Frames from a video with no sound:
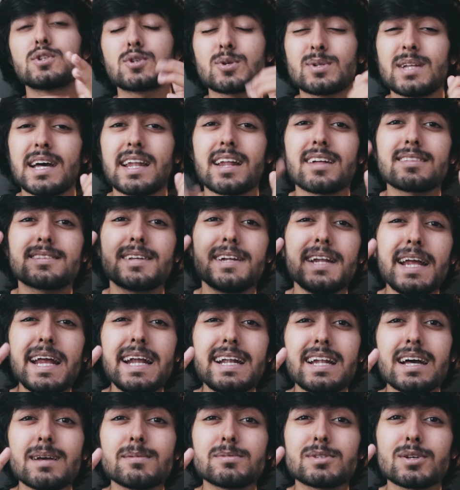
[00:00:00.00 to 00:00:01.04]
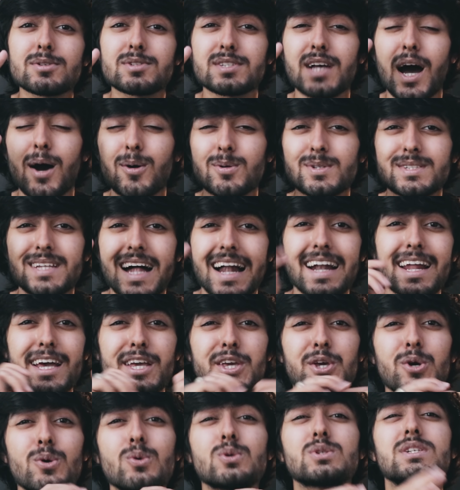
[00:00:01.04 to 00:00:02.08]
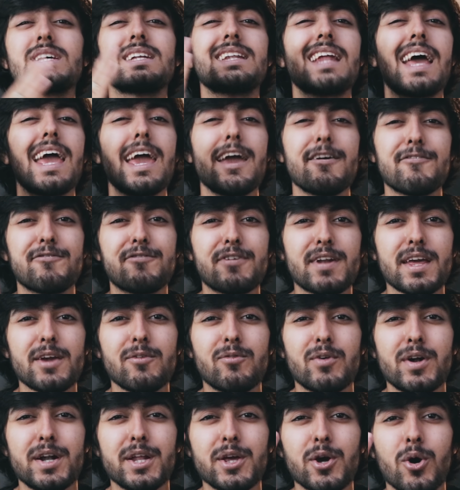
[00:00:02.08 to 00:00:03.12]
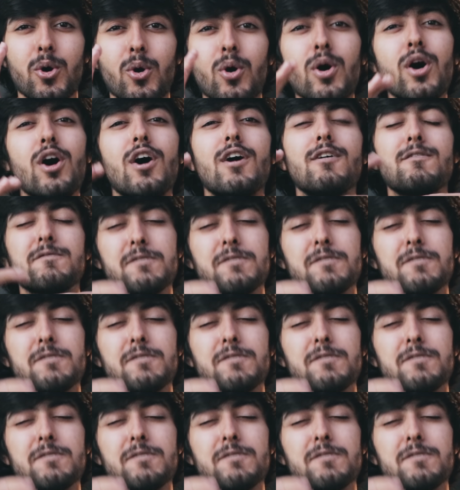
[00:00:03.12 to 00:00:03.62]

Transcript: So there are three types of sounds that I use in every video.